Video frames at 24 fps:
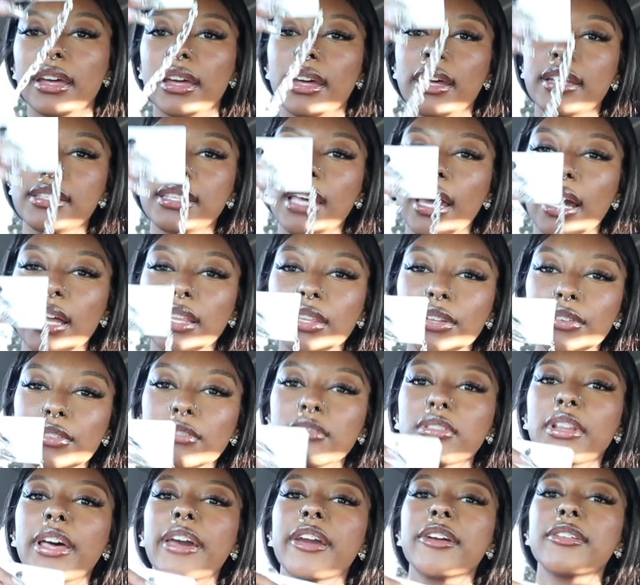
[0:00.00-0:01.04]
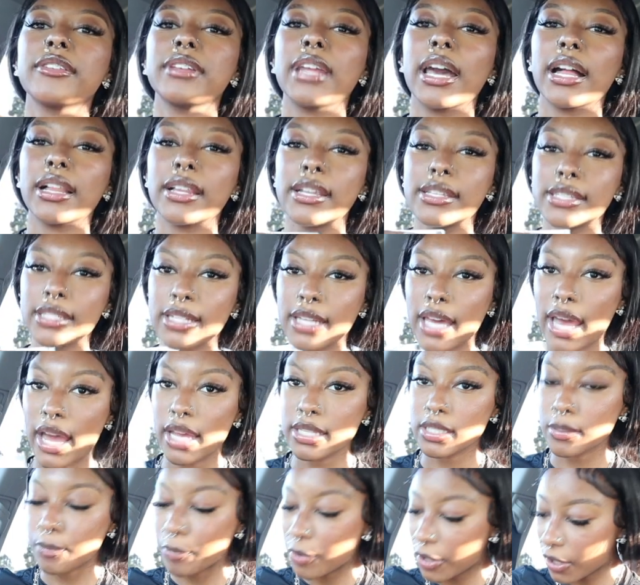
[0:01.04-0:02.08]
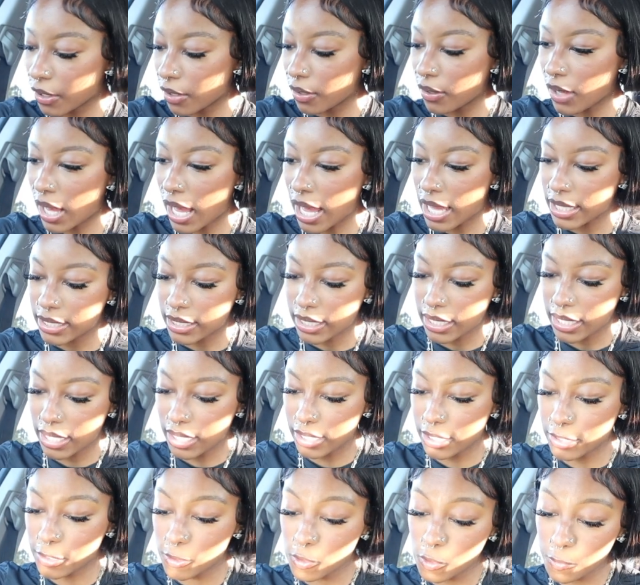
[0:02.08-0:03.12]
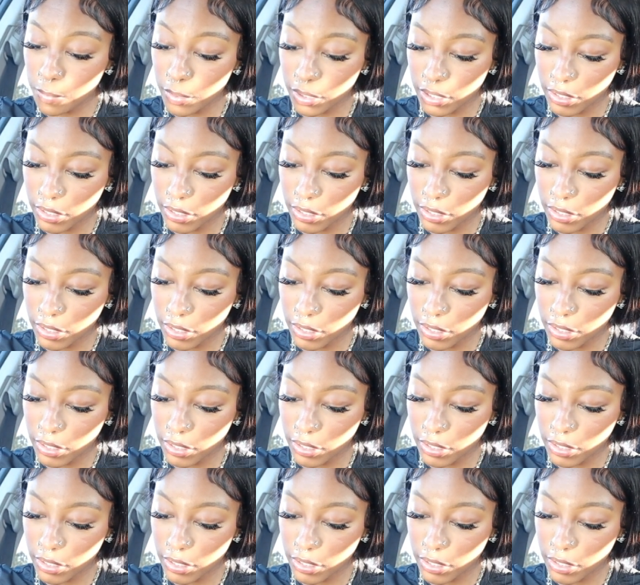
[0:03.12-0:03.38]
It's like a little layered necklace and it has a pearl on it and it's super